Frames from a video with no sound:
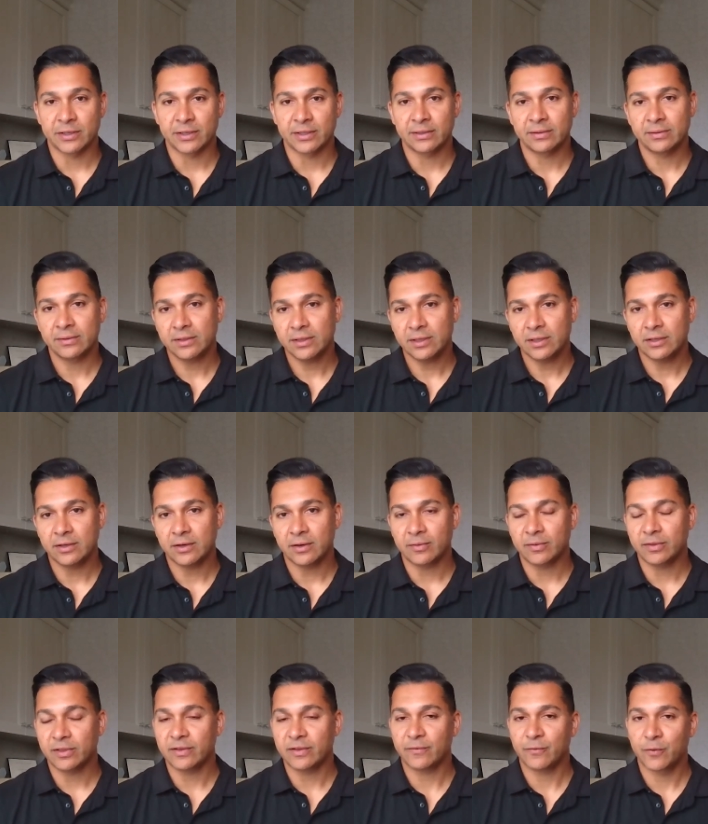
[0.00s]
And,
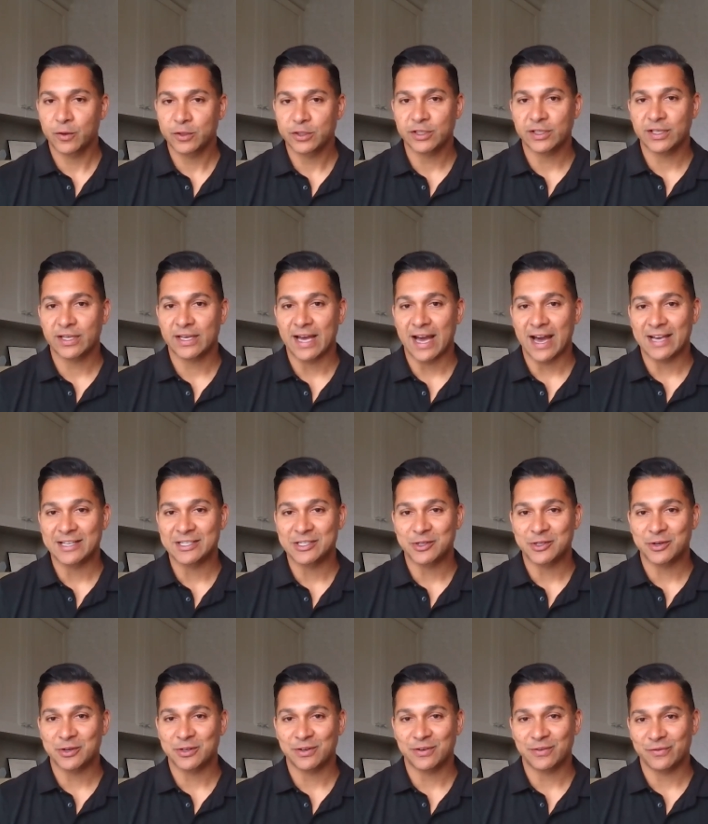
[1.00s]
fortunately, I
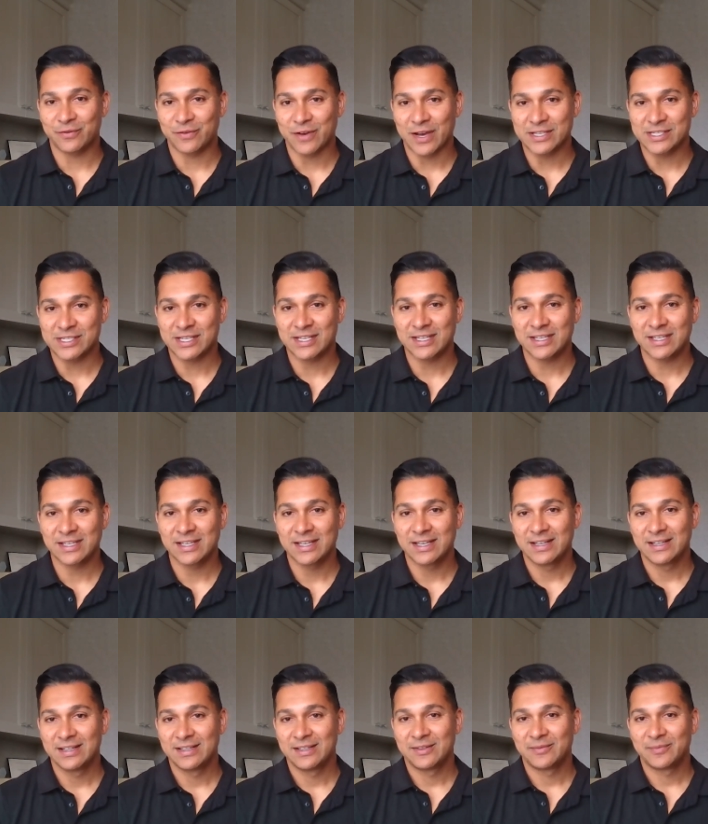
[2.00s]
started investing
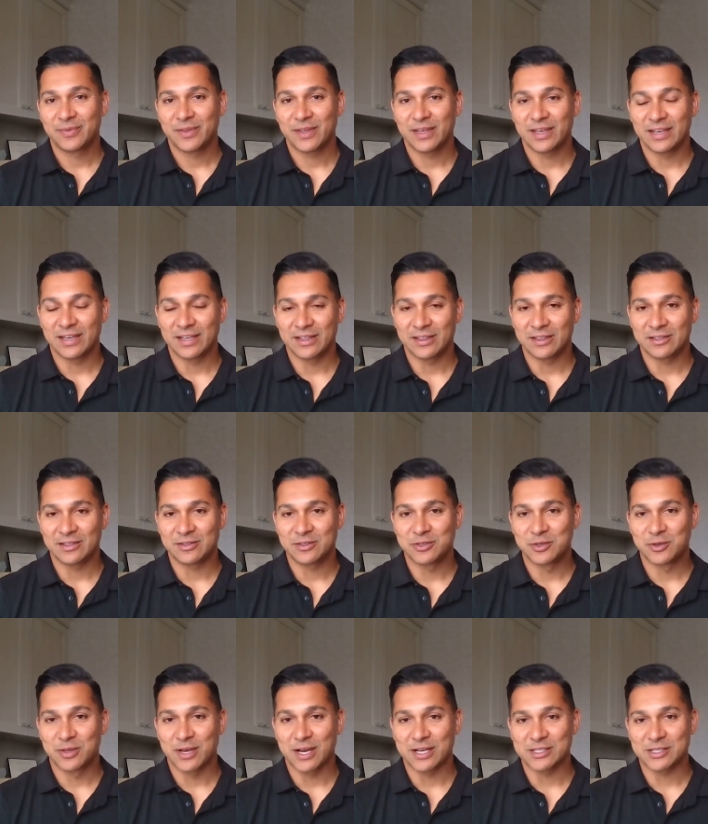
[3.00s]
in
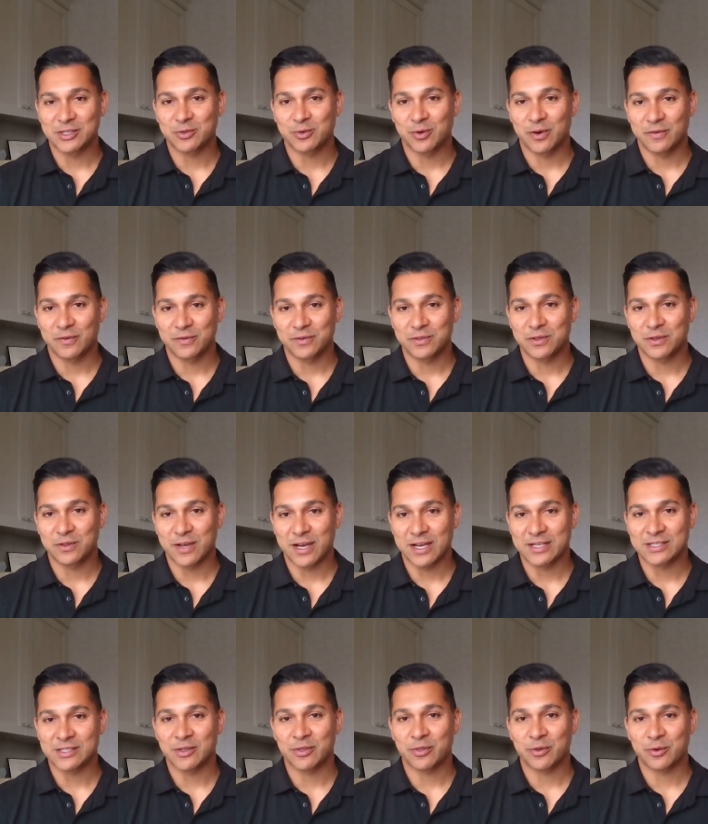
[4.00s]
2012 and
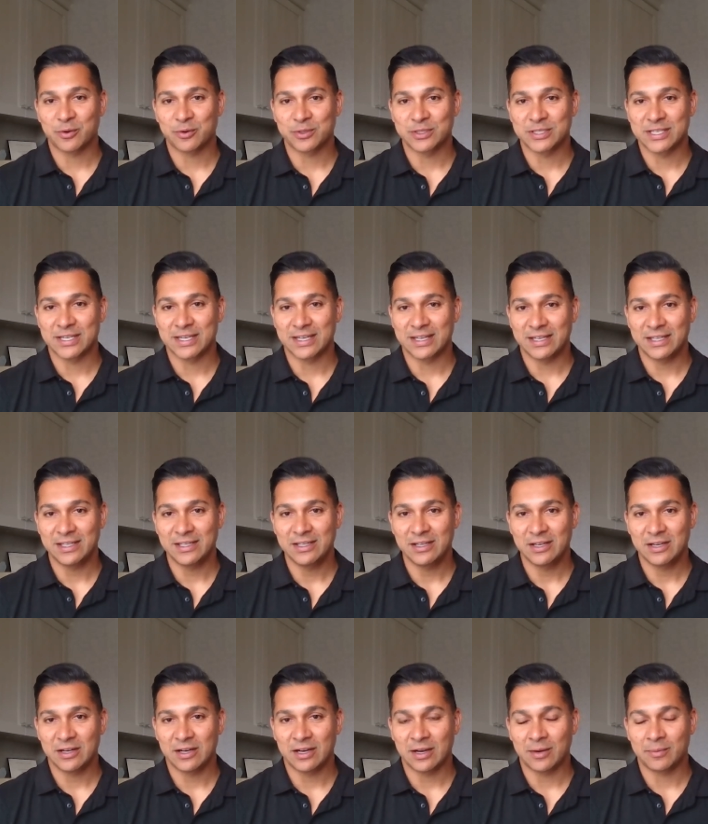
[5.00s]
2013,
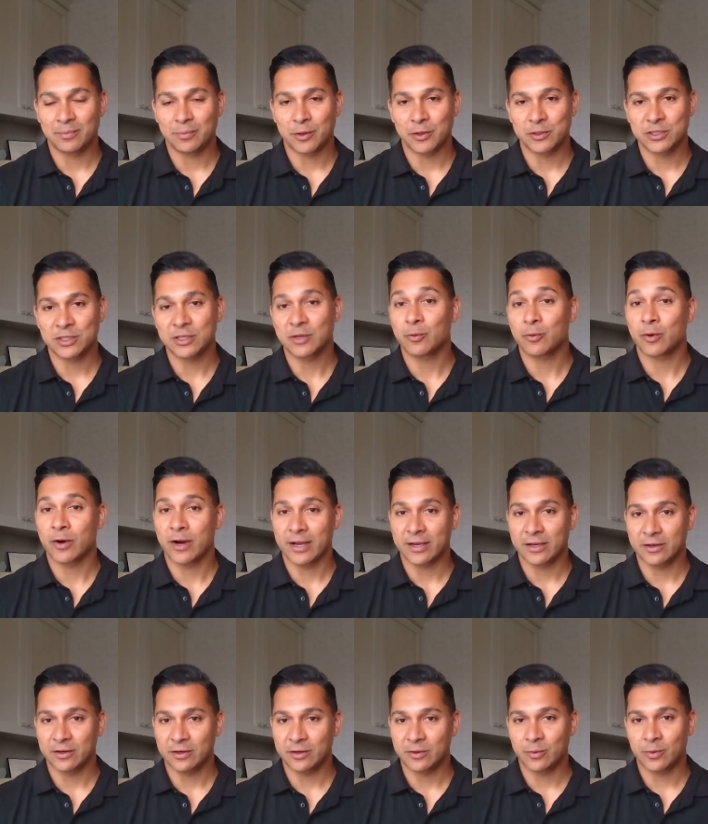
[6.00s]
personally, where
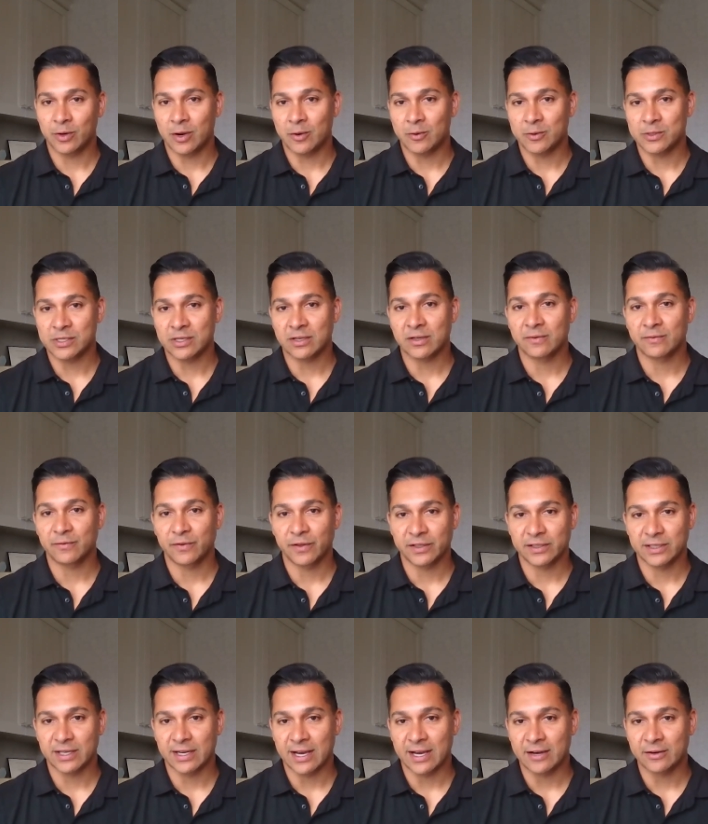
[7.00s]
I wasn't
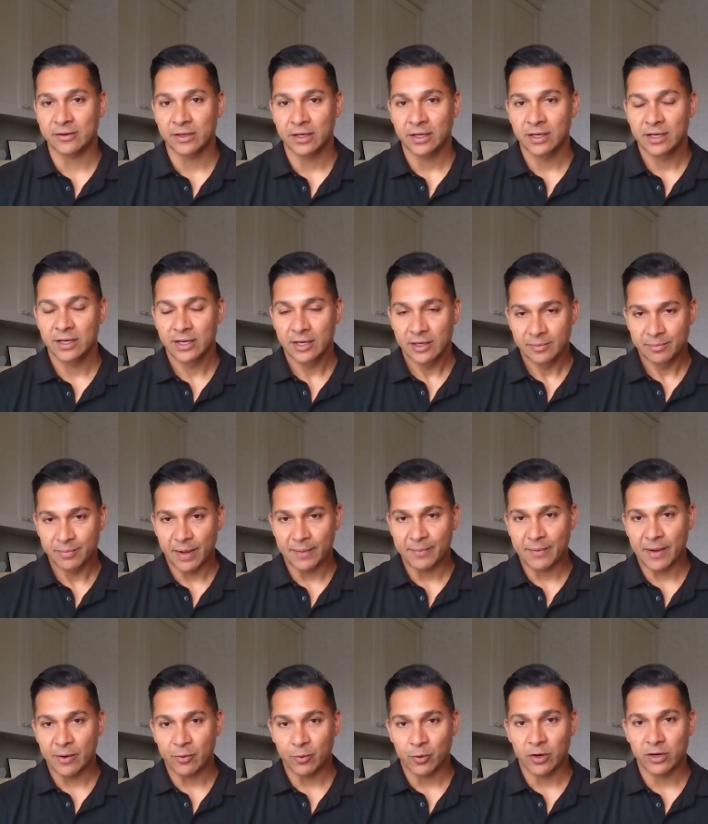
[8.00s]
conflicted out by
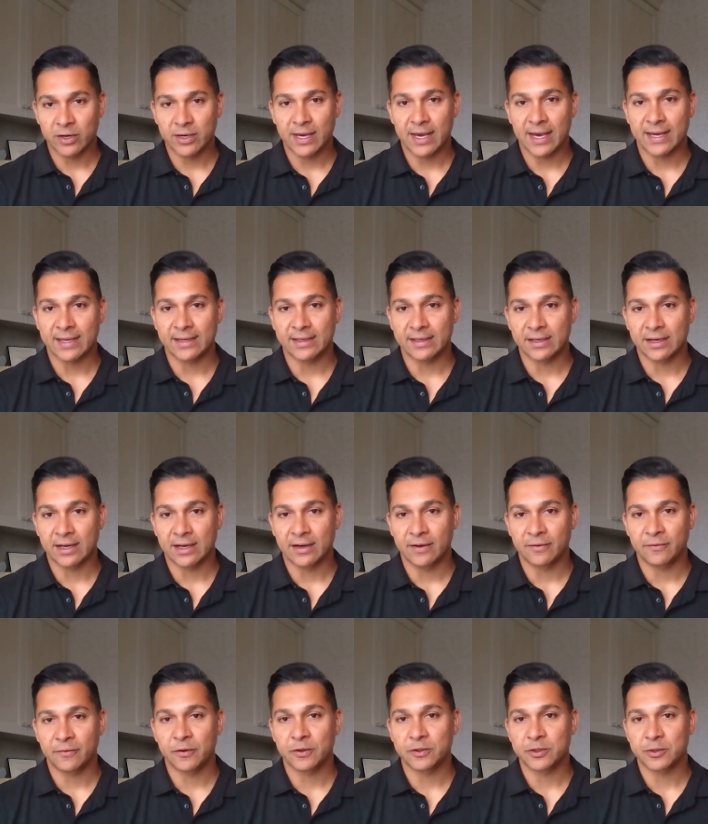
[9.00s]
my work at
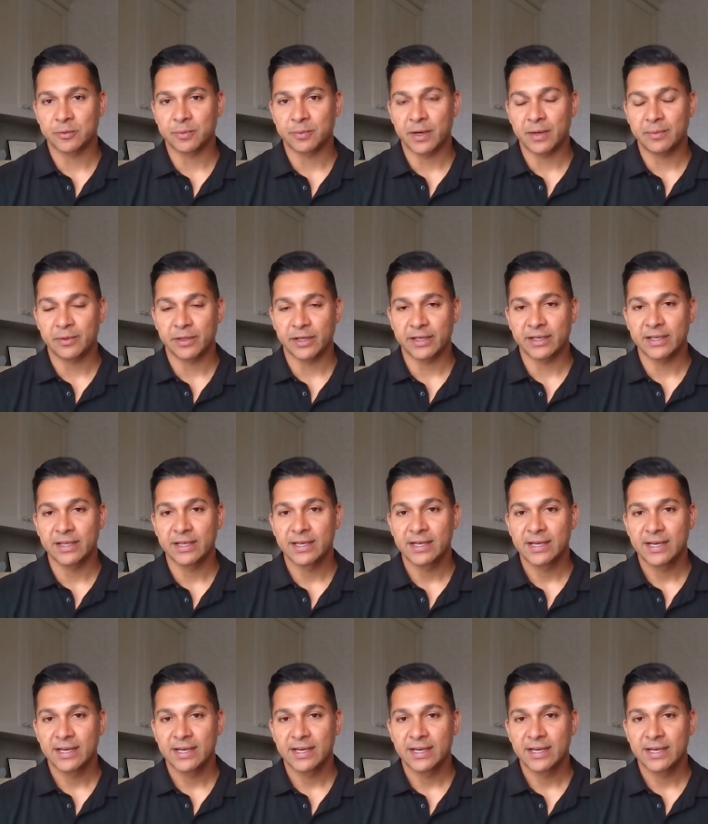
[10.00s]
First Republic.